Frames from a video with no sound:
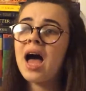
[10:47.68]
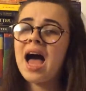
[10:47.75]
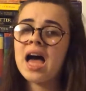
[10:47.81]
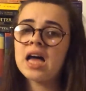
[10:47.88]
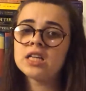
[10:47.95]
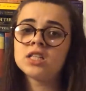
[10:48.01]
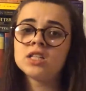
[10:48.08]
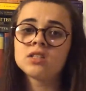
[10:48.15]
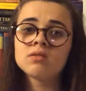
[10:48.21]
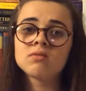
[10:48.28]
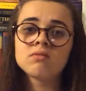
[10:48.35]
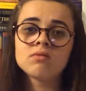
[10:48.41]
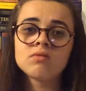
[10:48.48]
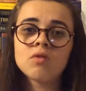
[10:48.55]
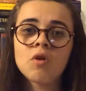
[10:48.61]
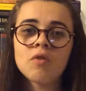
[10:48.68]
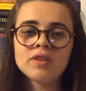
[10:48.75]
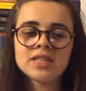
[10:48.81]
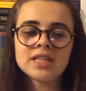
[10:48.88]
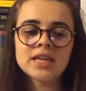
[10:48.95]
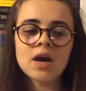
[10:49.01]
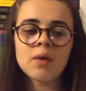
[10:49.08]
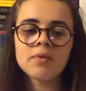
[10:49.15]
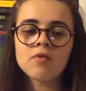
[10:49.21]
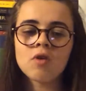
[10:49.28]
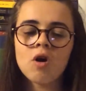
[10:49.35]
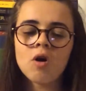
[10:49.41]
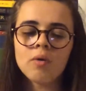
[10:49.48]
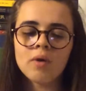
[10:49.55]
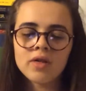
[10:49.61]
and obviously now we've
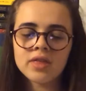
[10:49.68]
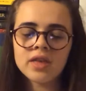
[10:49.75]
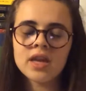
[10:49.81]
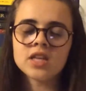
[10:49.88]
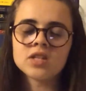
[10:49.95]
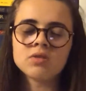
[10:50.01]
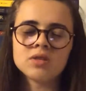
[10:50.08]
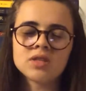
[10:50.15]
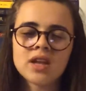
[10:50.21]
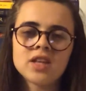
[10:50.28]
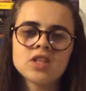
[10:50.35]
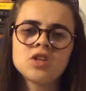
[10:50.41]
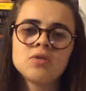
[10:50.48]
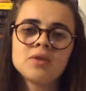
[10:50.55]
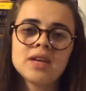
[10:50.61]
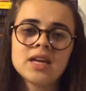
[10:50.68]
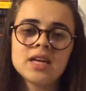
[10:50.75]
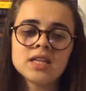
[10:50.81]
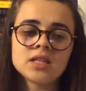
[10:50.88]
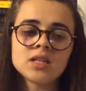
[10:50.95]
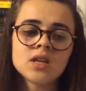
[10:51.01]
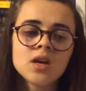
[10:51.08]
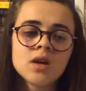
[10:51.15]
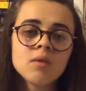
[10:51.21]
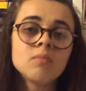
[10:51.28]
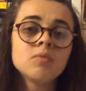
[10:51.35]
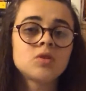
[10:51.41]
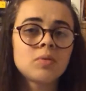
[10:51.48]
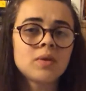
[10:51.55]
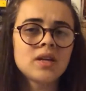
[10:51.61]
got a whole other year, so it's like 2 years
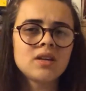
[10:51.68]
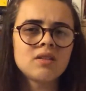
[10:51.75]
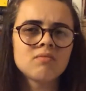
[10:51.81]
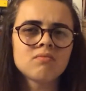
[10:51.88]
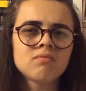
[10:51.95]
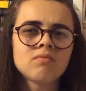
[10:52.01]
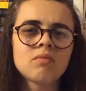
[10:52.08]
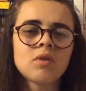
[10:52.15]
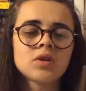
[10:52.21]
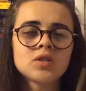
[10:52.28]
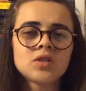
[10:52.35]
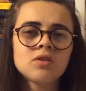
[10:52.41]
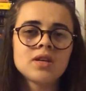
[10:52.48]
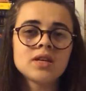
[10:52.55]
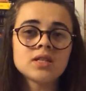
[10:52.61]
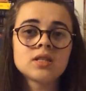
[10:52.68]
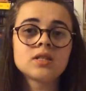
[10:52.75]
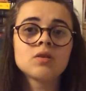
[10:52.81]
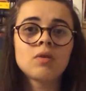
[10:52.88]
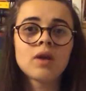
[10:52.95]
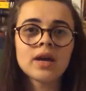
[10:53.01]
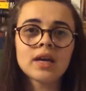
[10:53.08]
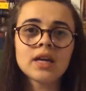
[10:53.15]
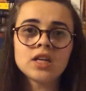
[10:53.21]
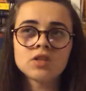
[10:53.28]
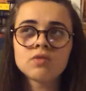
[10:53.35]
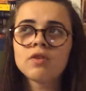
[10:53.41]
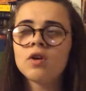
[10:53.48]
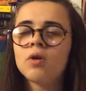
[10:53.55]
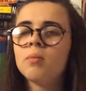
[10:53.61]
between, well, 2 years until like
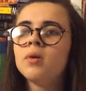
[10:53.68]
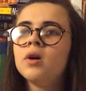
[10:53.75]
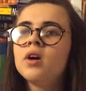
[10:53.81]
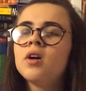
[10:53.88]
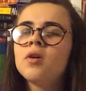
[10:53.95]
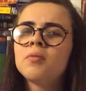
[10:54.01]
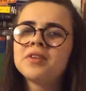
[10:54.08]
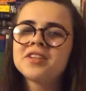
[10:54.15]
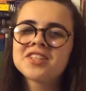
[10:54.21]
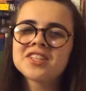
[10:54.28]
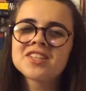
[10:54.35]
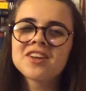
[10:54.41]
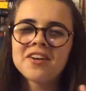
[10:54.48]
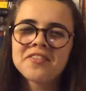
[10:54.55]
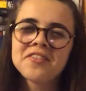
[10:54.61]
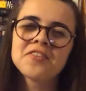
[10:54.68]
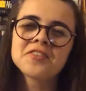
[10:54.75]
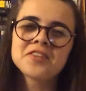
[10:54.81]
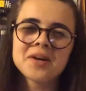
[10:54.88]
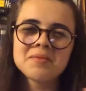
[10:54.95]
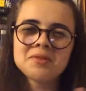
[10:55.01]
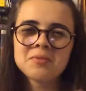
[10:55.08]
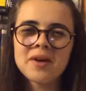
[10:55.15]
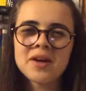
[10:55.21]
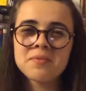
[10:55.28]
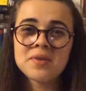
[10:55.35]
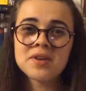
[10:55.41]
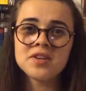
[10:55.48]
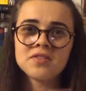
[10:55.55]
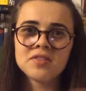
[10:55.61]
each film, which is kind of a long time to
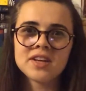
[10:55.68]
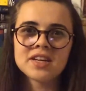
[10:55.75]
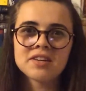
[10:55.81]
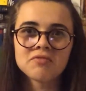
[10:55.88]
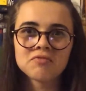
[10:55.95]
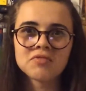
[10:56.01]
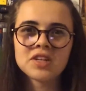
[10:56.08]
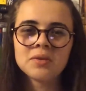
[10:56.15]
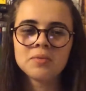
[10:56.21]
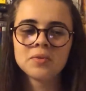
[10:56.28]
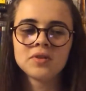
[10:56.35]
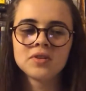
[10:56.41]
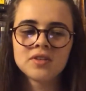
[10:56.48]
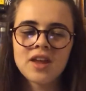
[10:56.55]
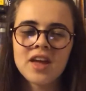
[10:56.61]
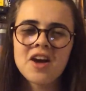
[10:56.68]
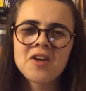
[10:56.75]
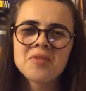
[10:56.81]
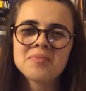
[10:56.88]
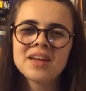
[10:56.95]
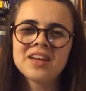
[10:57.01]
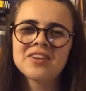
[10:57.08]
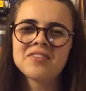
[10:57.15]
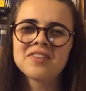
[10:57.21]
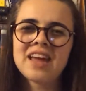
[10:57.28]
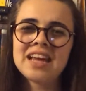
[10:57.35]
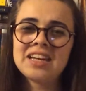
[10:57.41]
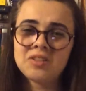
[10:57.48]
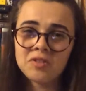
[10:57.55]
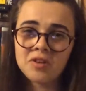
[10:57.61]
wait when you're like really want, I hope they don't
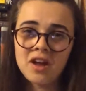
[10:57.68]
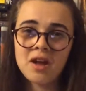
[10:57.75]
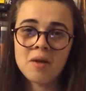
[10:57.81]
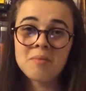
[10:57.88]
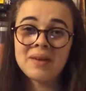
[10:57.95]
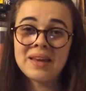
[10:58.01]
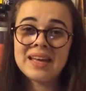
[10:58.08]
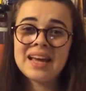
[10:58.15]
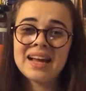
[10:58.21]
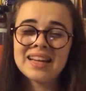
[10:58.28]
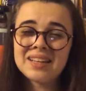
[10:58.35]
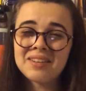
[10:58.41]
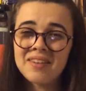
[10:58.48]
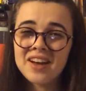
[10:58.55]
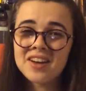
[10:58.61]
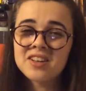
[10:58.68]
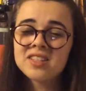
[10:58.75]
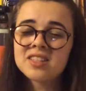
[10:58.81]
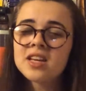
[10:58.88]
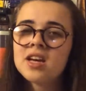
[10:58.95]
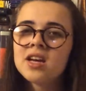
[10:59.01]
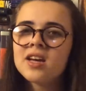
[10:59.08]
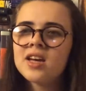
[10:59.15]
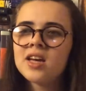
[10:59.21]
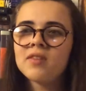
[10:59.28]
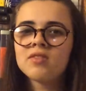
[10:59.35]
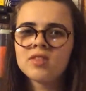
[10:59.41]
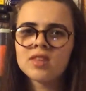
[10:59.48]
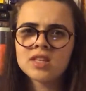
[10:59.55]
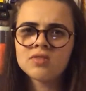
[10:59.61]
end on like complete cliffhangers,
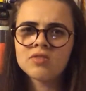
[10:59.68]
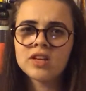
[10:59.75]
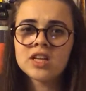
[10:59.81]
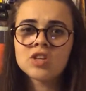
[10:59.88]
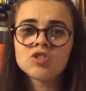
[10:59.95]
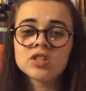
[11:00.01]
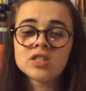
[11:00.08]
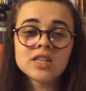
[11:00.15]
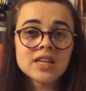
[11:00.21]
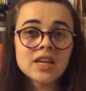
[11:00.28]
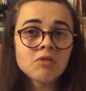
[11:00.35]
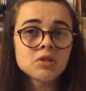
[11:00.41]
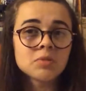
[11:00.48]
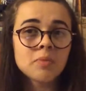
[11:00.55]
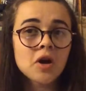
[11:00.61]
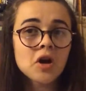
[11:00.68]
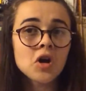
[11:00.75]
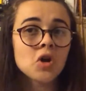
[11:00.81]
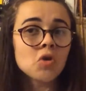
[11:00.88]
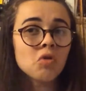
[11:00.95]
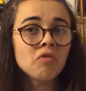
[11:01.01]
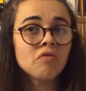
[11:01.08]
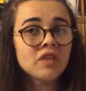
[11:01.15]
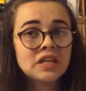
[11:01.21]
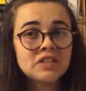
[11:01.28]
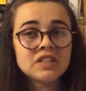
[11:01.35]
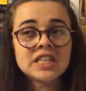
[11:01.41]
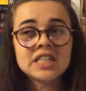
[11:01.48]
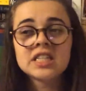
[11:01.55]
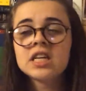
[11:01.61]
even though that's really interesting, that'll spur a lot of
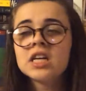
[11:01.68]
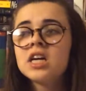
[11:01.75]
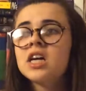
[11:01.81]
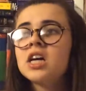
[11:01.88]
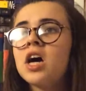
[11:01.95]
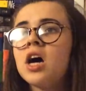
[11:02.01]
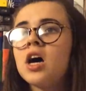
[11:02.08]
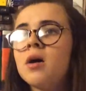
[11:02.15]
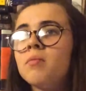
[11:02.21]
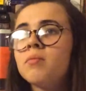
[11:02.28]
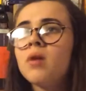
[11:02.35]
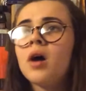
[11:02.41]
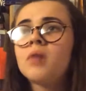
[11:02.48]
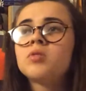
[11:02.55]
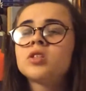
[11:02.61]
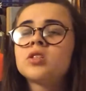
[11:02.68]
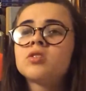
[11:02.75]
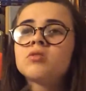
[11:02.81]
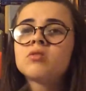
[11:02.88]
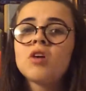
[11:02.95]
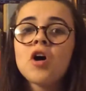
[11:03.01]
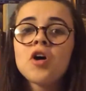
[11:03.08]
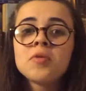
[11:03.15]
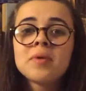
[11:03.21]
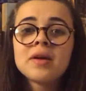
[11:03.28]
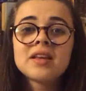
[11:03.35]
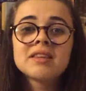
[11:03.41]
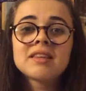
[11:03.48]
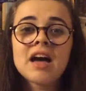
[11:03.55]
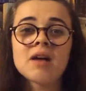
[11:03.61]
theories. I'm just
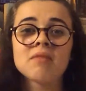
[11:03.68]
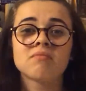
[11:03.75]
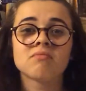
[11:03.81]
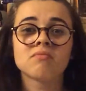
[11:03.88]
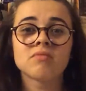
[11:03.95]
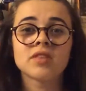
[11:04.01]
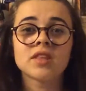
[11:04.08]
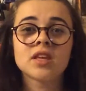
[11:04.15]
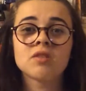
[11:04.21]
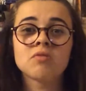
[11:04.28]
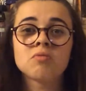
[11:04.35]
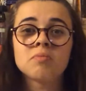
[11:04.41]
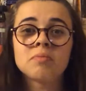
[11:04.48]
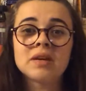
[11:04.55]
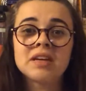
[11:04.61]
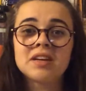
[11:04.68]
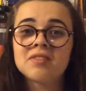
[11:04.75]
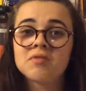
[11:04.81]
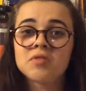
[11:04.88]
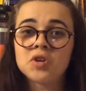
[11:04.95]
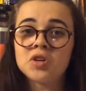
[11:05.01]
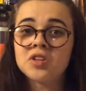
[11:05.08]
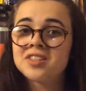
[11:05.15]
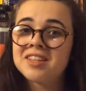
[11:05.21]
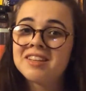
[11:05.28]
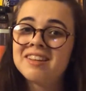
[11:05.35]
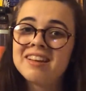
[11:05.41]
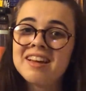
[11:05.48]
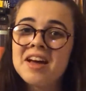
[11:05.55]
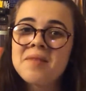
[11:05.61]
hoping that it will be good
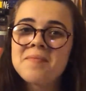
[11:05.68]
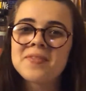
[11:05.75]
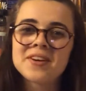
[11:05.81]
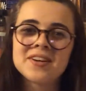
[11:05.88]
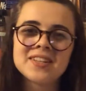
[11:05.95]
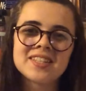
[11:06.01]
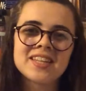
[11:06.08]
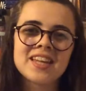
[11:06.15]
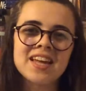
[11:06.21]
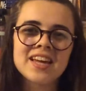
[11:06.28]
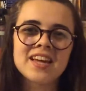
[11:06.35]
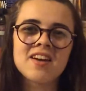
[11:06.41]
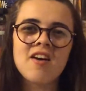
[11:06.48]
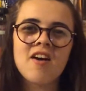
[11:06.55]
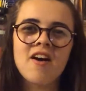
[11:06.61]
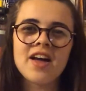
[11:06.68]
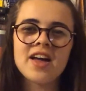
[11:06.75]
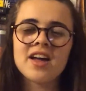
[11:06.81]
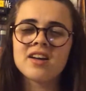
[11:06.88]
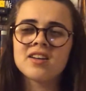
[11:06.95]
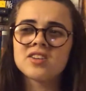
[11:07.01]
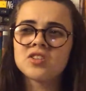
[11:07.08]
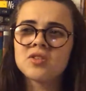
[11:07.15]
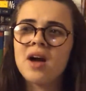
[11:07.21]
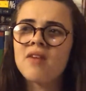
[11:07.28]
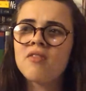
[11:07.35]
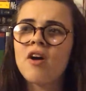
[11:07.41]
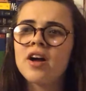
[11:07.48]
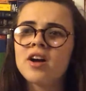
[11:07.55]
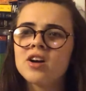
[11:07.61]
because like I do
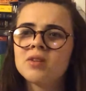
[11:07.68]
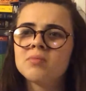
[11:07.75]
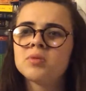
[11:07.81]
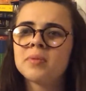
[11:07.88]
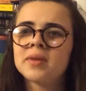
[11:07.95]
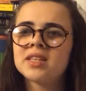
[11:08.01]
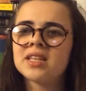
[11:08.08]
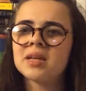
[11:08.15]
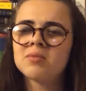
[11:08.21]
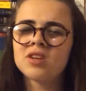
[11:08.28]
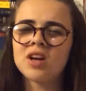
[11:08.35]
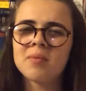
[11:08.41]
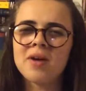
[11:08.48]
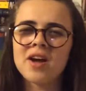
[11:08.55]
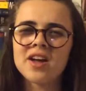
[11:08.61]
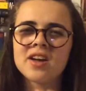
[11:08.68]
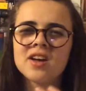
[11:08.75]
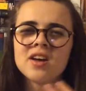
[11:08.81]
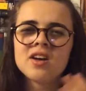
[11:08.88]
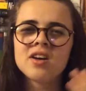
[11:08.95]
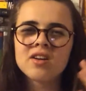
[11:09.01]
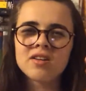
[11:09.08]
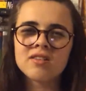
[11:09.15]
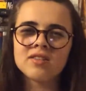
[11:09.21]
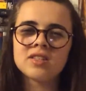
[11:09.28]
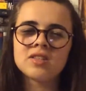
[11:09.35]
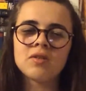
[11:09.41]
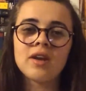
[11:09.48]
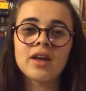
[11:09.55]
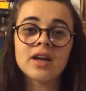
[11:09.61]
have high hopes, but at the same time I
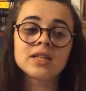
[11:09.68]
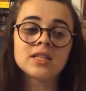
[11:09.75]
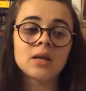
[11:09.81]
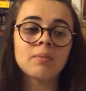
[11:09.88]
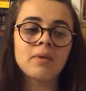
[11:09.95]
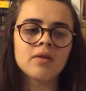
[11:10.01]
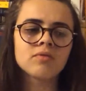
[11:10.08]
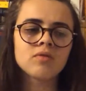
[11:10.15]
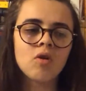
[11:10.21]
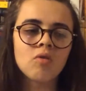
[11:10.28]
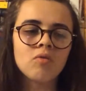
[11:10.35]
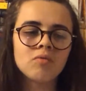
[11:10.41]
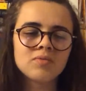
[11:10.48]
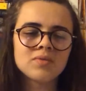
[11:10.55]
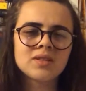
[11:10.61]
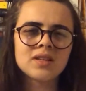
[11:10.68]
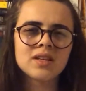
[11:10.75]
still, like I said about the whole